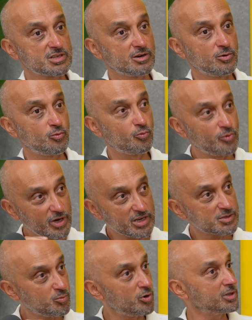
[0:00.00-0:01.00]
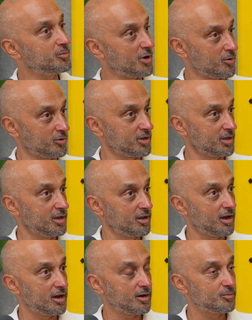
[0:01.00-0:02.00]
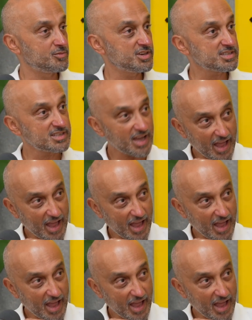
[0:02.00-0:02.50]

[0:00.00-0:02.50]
a very small amount, just the